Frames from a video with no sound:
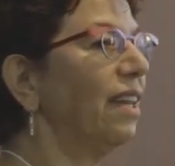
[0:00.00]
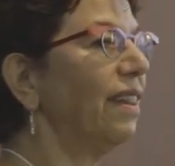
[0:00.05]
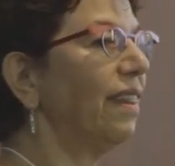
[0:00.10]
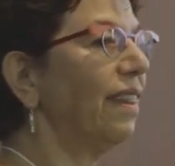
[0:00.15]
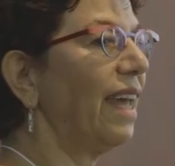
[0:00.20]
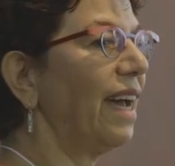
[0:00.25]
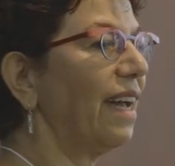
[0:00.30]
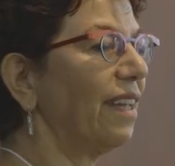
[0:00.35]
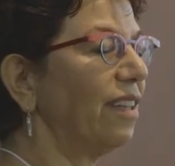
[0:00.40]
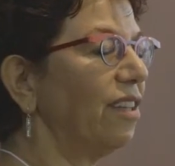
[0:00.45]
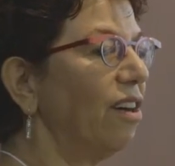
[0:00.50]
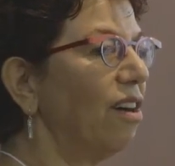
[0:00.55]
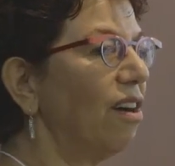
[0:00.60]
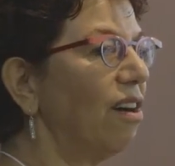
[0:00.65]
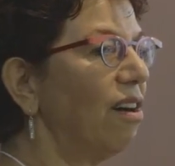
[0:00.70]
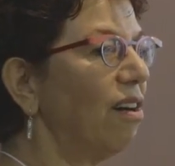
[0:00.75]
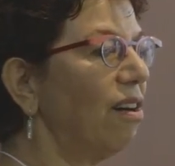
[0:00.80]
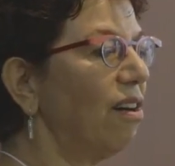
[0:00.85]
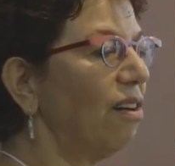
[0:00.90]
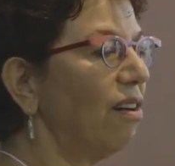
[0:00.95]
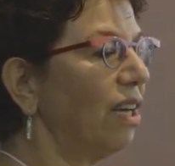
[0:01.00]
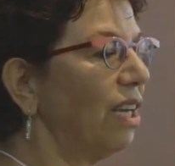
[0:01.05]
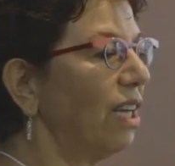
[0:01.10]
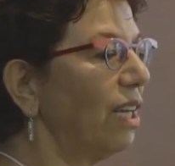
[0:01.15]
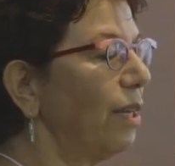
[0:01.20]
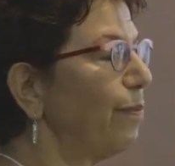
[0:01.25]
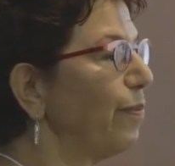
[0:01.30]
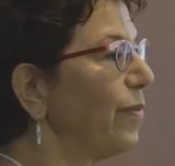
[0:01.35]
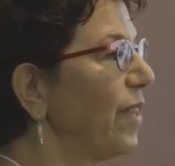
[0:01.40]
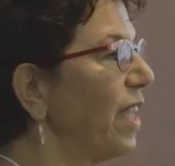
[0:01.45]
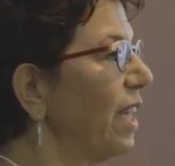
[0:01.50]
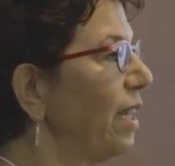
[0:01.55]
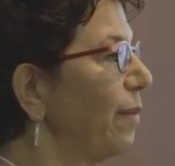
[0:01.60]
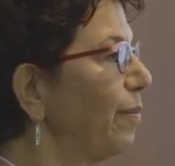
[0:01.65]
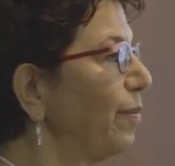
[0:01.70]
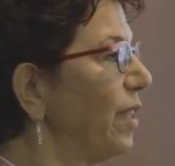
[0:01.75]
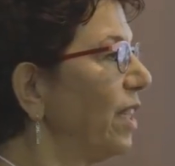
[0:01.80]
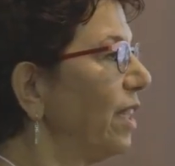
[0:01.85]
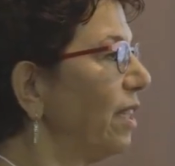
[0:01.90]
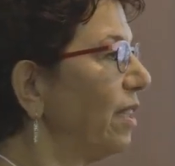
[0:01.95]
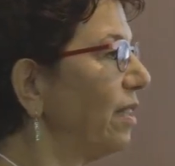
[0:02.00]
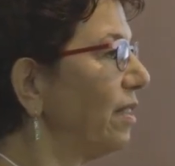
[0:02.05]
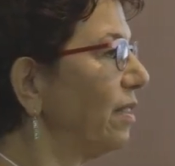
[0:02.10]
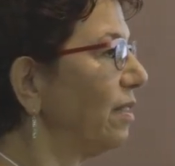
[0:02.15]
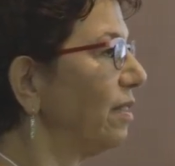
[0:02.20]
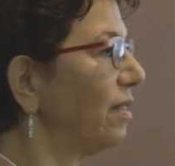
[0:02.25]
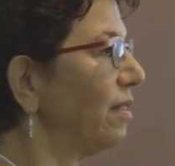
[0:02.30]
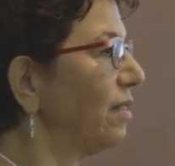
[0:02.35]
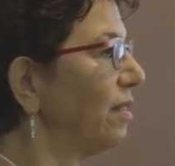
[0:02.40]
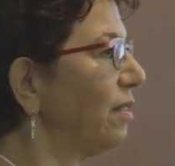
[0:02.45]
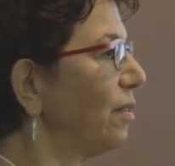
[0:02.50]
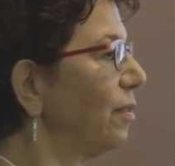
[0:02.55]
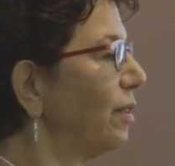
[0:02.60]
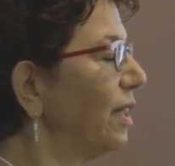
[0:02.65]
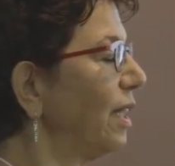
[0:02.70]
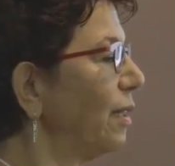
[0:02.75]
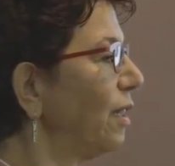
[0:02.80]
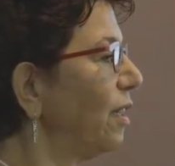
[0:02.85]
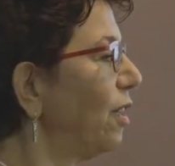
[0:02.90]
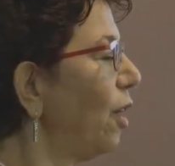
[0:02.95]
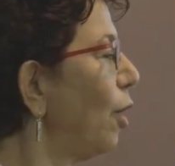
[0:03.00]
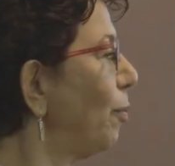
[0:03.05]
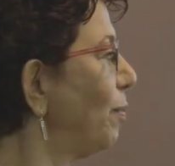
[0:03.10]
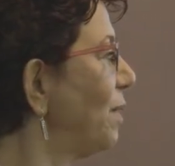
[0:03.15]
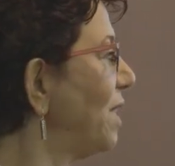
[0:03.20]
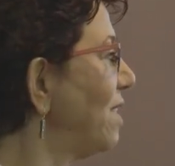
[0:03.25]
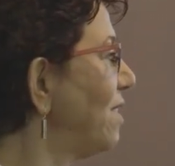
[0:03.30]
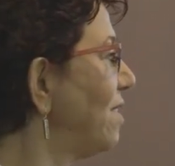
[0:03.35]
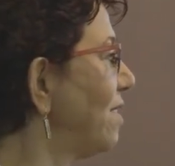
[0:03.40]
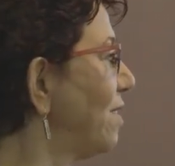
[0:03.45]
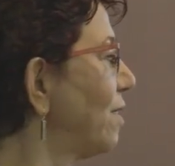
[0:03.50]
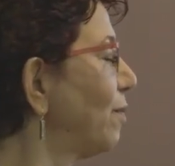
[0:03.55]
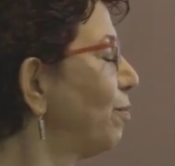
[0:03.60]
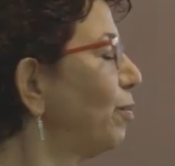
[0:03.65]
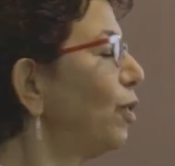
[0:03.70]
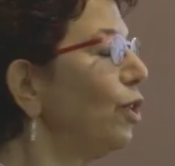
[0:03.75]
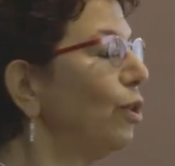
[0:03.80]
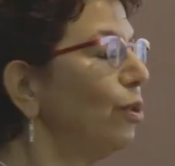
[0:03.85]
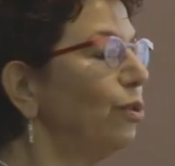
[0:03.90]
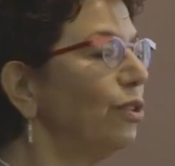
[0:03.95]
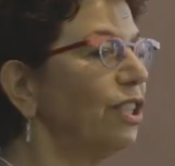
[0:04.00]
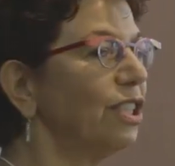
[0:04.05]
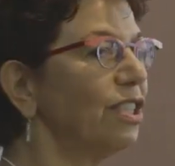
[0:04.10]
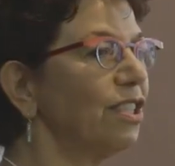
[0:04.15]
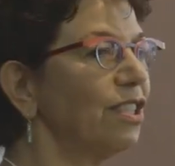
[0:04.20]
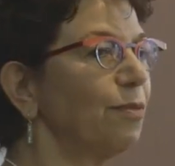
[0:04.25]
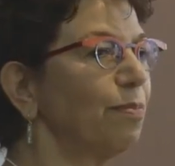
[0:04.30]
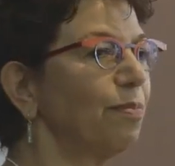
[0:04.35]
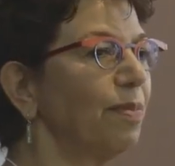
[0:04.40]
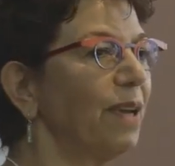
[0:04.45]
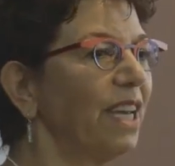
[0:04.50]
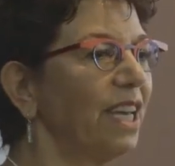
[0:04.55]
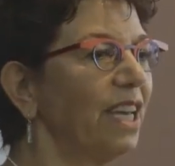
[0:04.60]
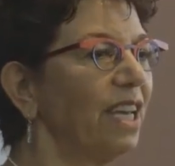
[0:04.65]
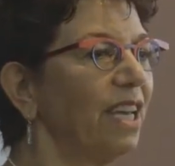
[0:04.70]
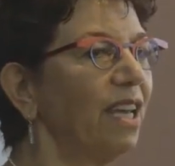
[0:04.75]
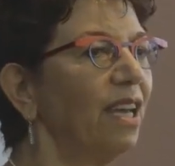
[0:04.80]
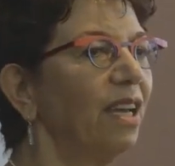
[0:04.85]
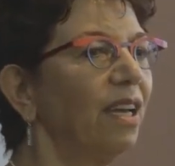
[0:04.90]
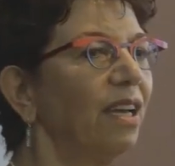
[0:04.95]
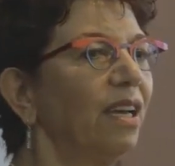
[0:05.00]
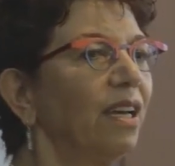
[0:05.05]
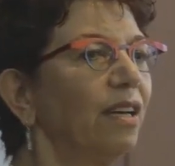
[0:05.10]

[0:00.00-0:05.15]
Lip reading: that how the lobbyists, polluters pay